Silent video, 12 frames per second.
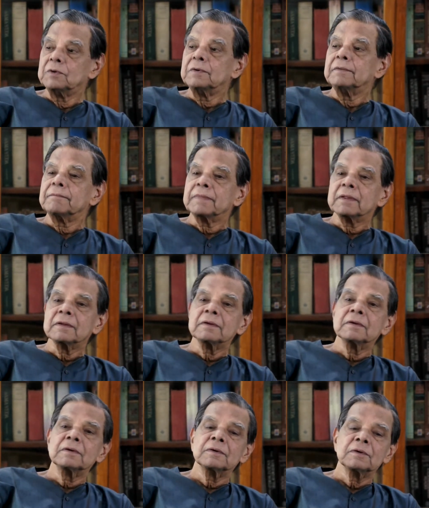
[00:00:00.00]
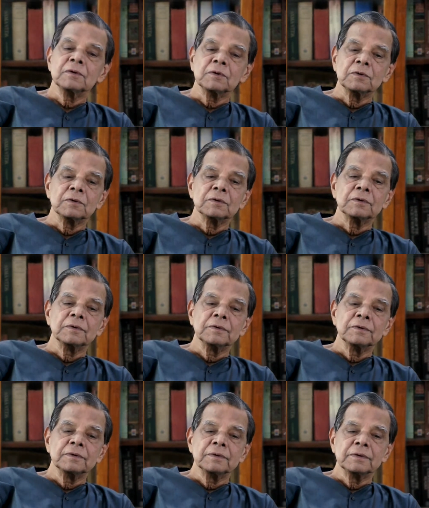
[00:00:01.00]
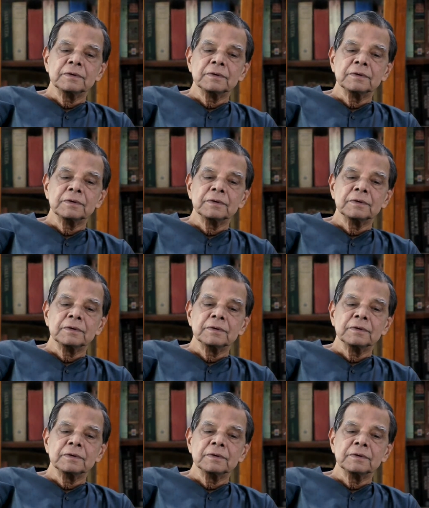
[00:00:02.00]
Nothing is said.